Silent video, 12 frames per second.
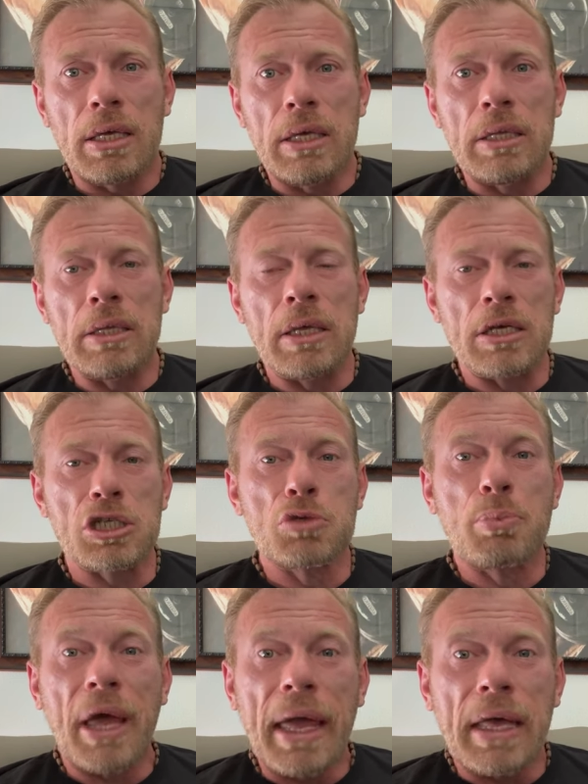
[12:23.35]
in
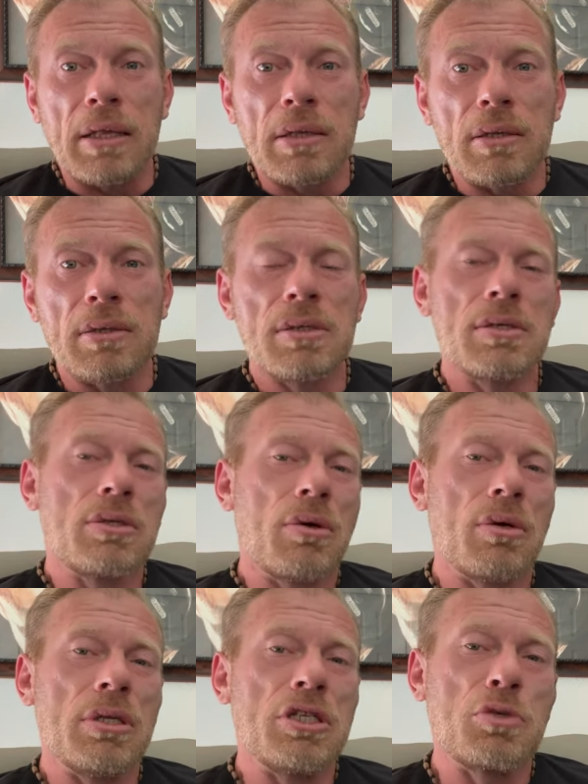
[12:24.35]
Spain.
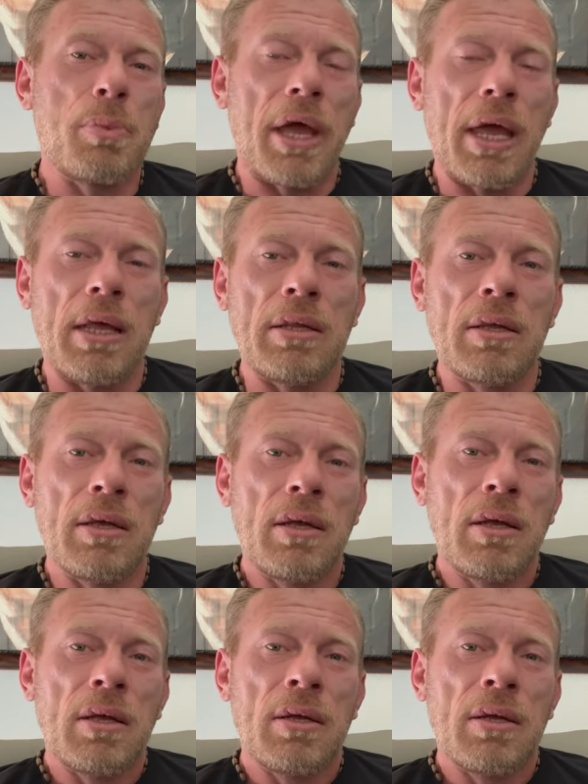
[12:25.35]
So in Spain,